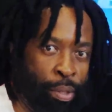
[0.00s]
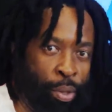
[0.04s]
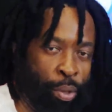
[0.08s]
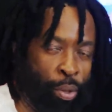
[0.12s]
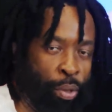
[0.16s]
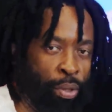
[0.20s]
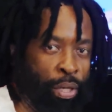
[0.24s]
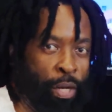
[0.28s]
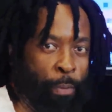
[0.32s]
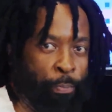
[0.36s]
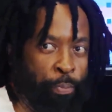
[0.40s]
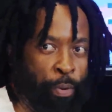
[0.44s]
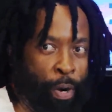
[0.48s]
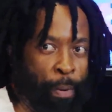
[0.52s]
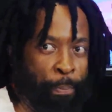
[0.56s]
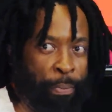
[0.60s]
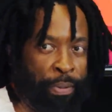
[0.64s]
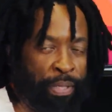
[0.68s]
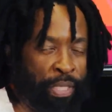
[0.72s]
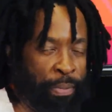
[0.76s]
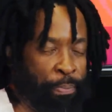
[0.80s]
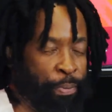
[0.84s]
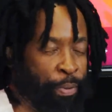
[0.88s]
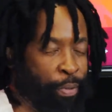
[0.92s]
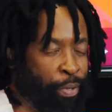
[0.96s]
not only
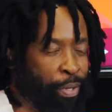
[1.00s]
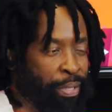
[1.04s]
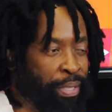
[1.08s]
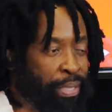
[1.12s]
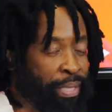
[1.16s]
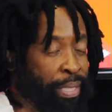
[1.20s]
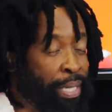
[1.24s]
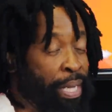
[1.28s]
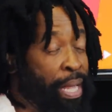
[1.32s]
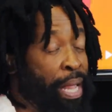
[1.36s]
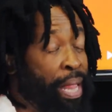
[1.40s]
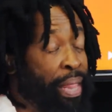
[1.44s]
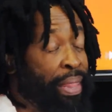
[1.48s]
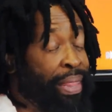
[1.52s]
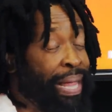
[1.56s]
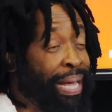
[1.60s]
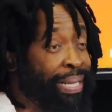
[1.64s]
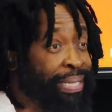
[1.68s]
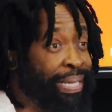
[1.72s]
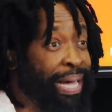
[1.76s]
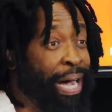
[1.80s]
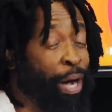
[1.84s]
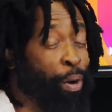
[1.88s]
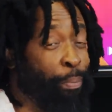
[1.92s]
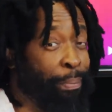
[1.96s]
property, because
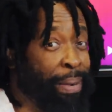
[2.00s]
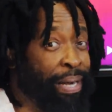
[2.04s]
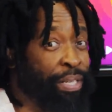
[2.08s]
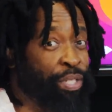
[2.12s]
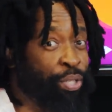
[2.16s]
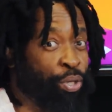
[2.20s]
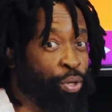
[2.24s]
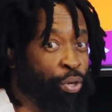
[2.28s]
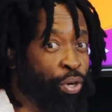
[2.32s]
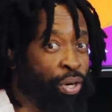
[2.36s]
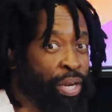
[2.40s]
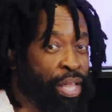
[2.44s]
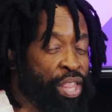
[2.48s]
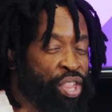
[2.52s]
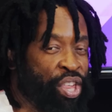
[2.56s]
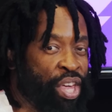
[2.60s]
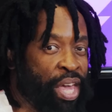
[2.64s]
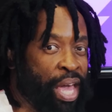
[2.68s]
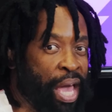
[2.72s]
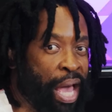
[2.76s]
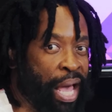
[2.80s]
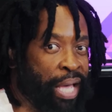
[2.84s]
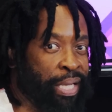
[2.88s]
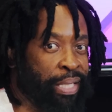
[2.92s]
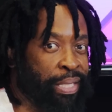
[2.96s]
that's how much knowledge
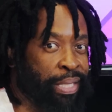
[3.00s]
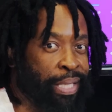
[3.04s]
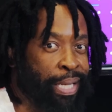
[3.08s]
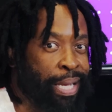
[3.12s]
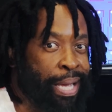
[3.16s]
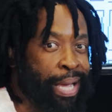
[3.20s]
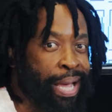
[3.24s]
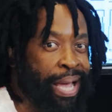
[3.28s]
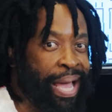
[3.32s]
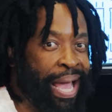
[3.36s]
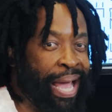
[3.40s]
he has.